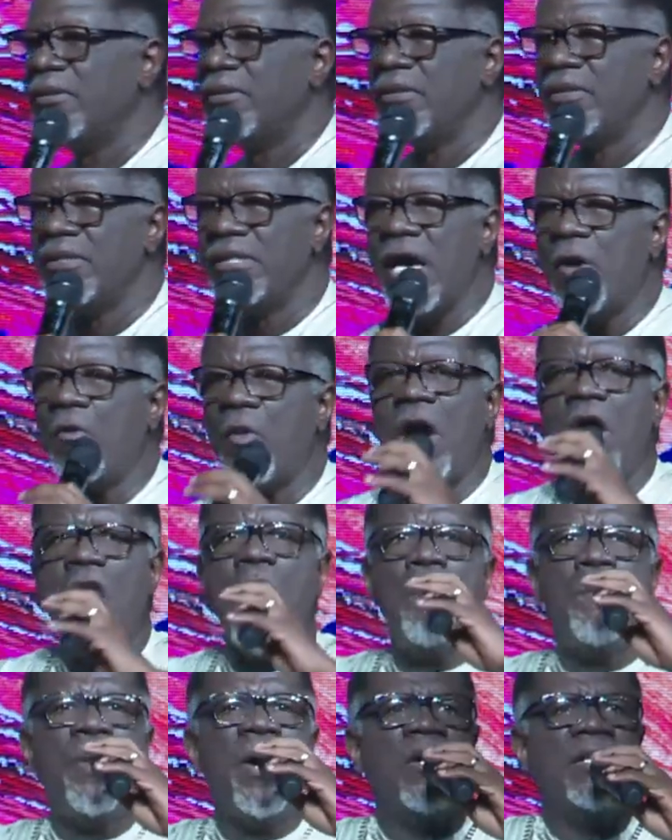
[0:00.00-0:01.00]
they were
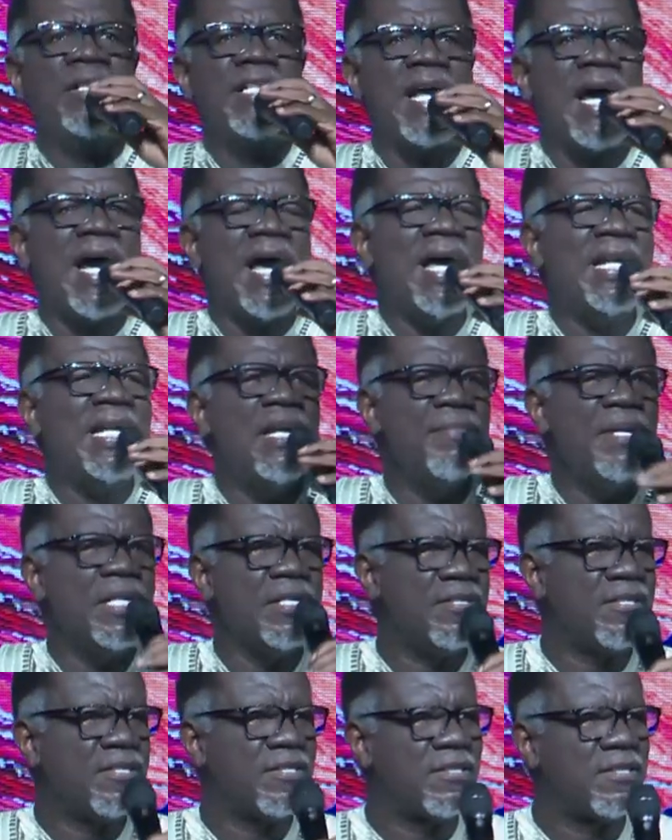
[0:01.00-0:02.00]
upon their
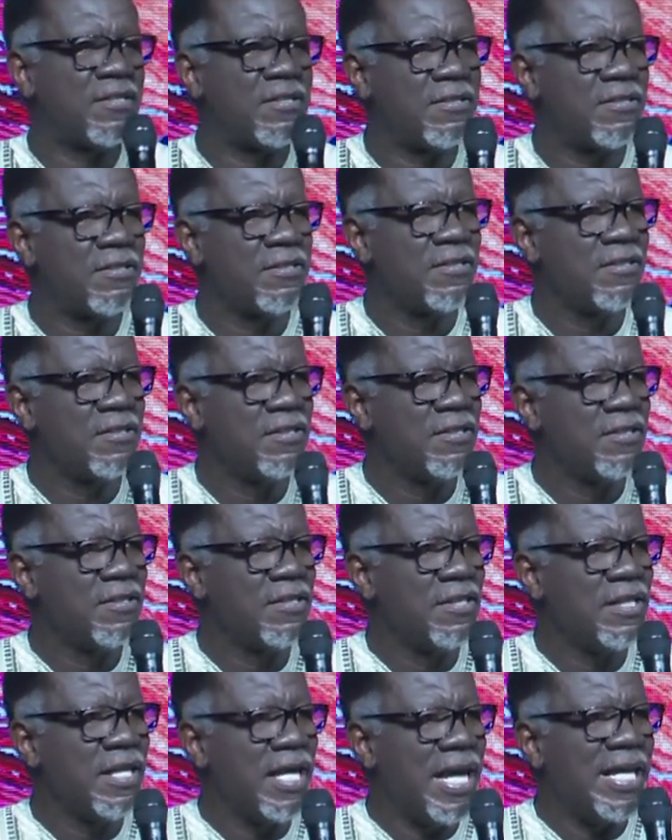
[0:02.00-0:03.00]
enemies.
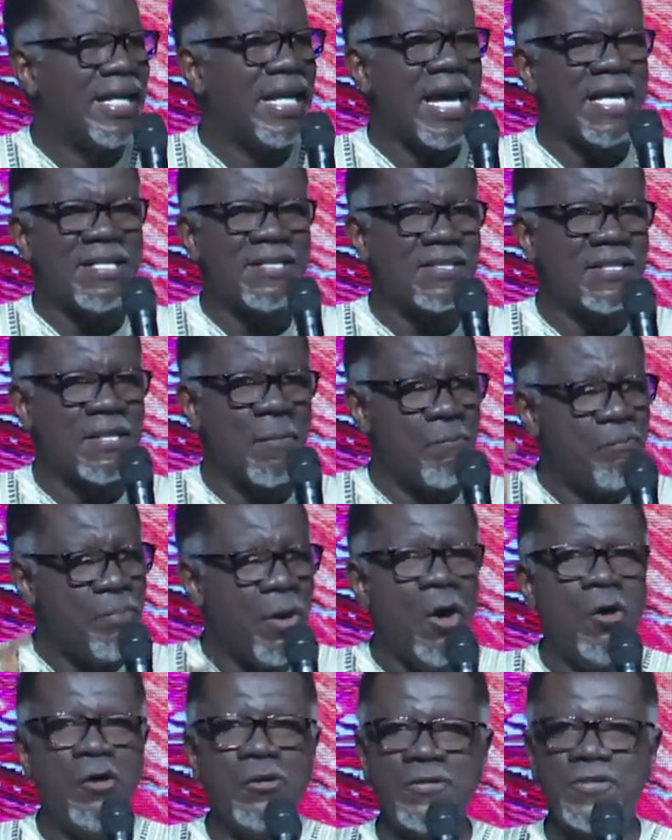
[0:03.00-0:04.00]
And I
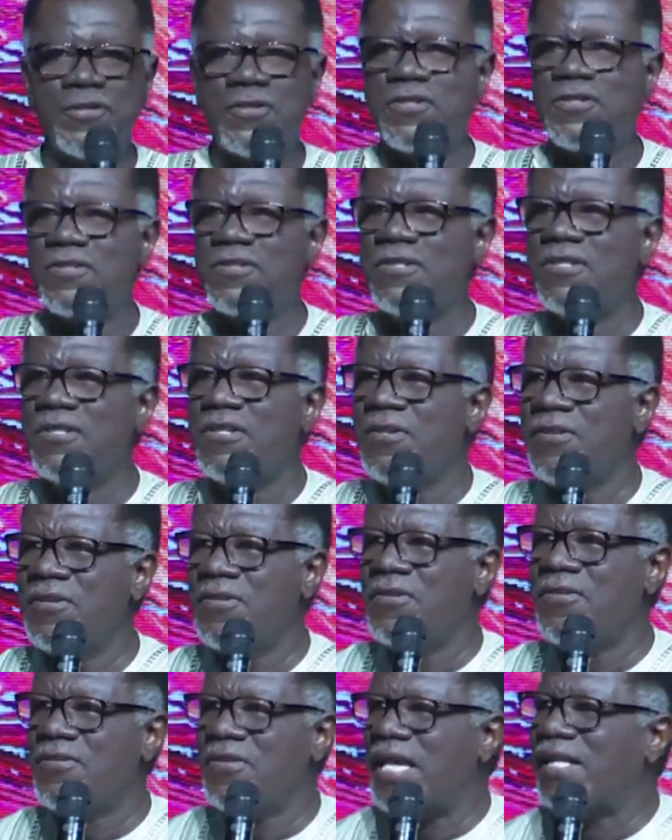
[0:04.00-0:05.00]
suppose
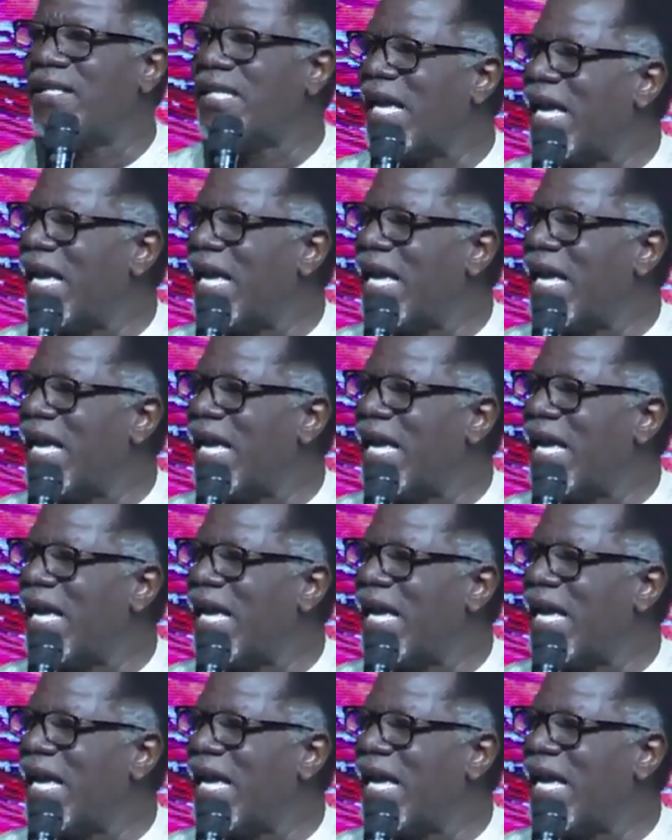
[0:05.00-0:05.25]
that the